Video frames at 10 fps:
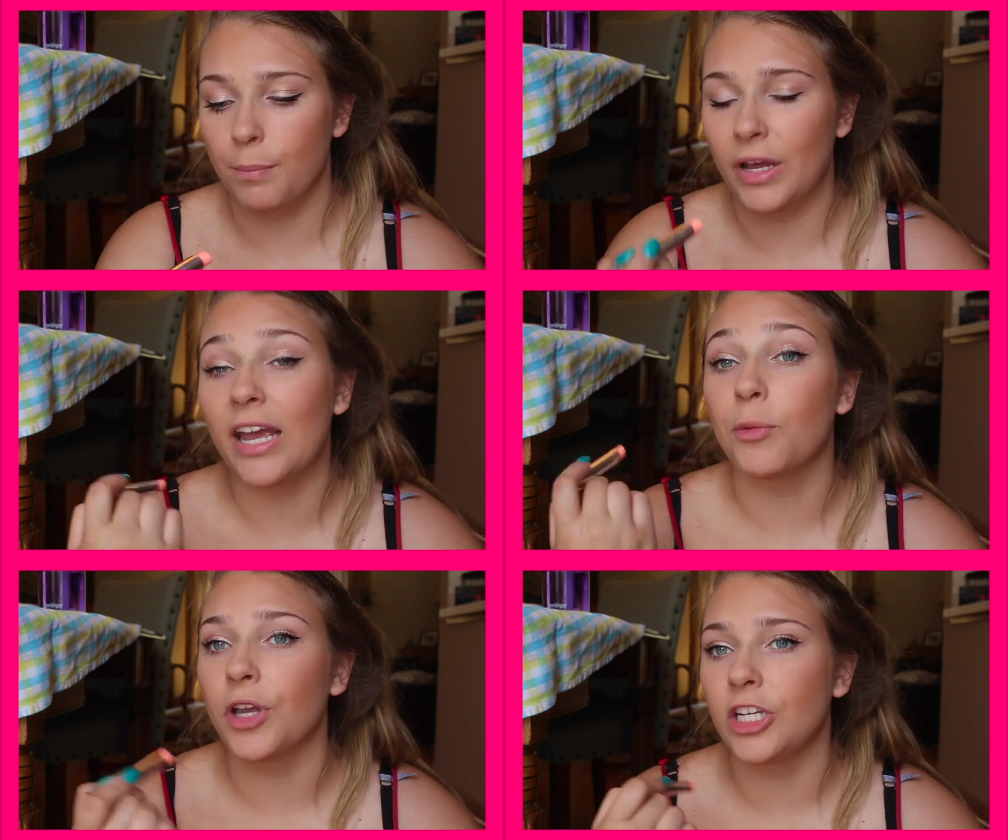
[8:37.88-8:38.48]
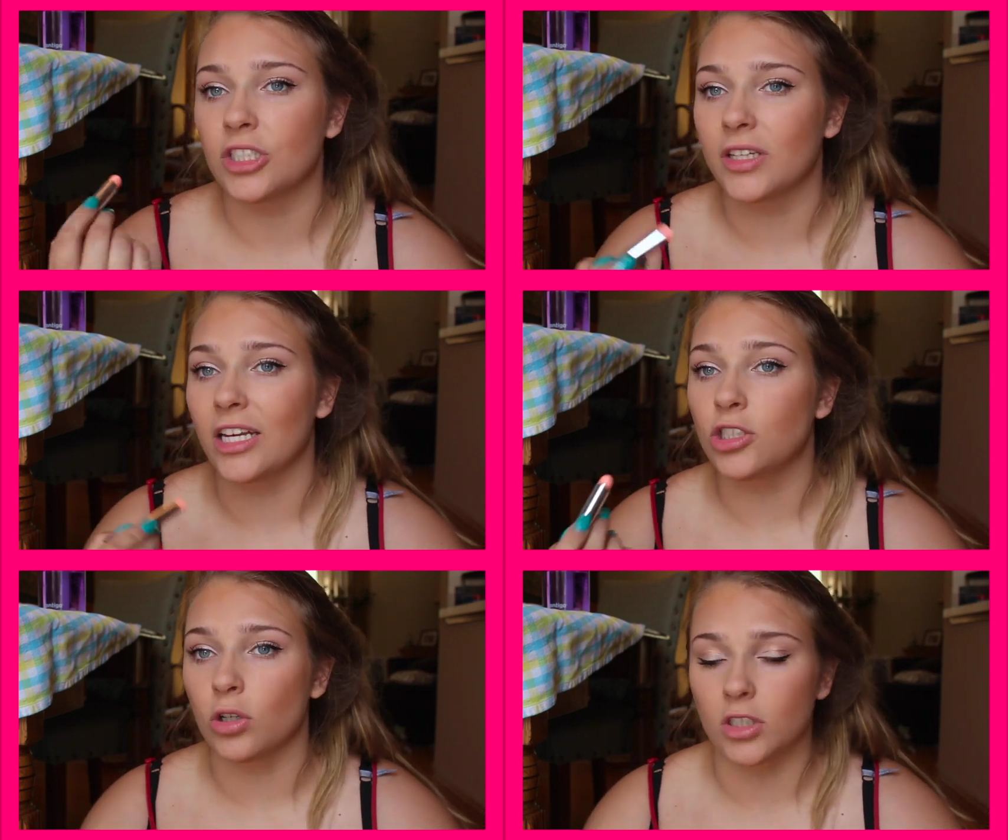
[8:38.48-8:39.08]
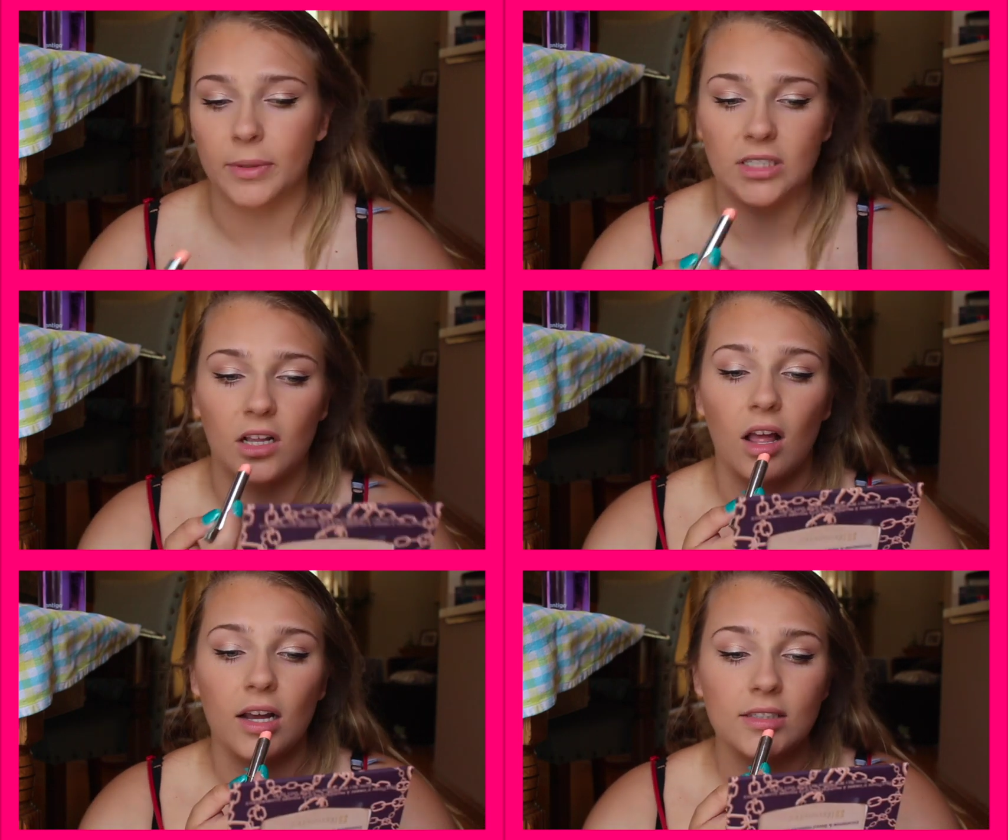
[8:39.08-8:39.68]
but it really just like shows up as a
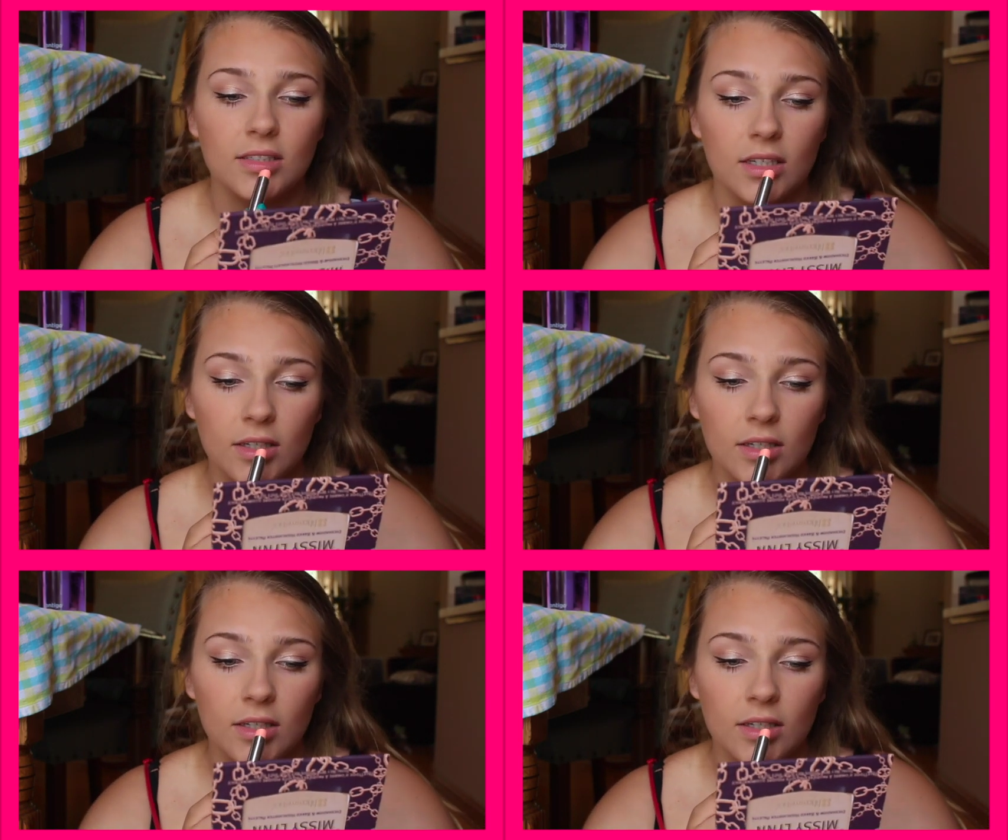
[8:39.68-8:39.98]
gloss.